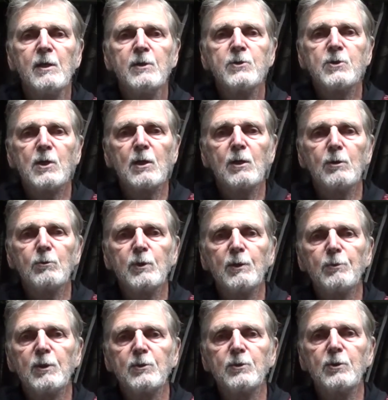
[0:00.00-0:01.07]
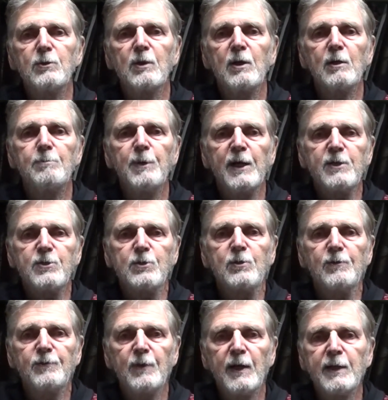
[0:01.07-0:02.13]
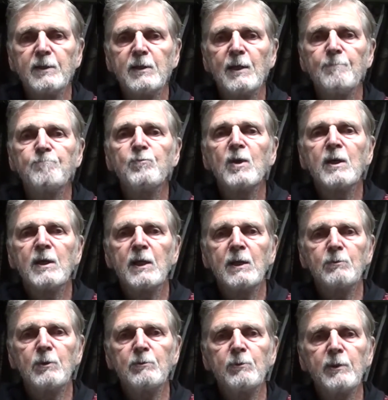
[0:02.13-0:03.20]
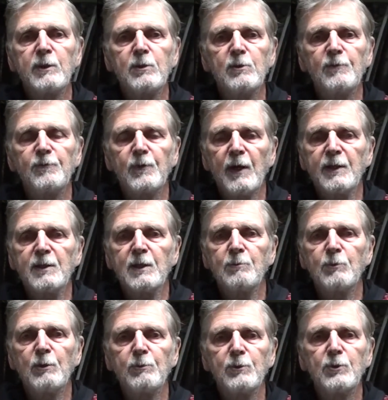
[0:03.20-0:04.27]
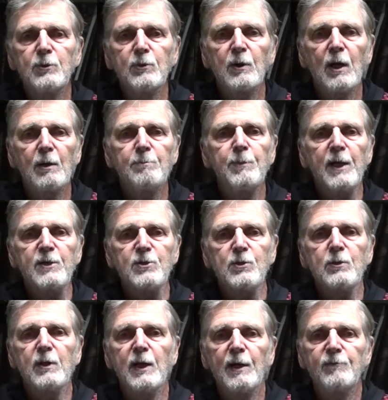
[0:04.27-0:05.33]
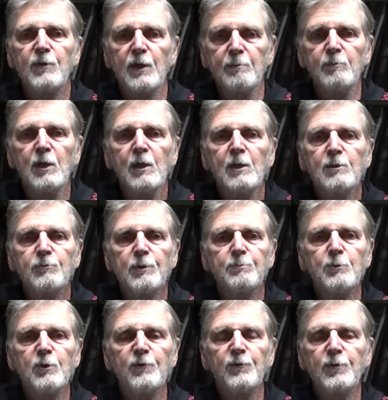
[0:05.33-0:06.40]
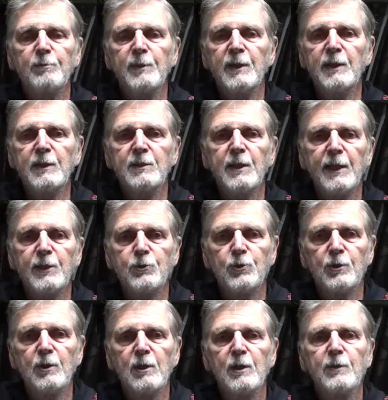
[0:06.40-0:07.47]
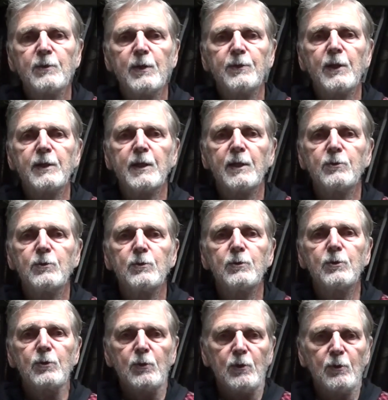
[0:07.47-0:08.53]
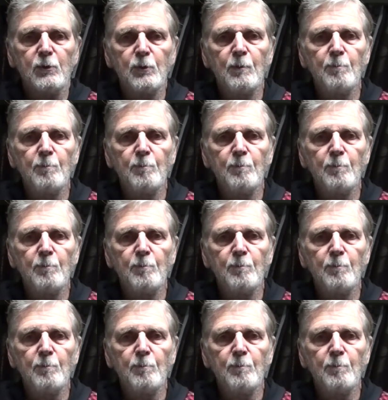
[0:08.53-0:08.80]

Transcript: So we will do our best to find them, and when we do find them, we will do our best to have them removed from any danger that they can do to you.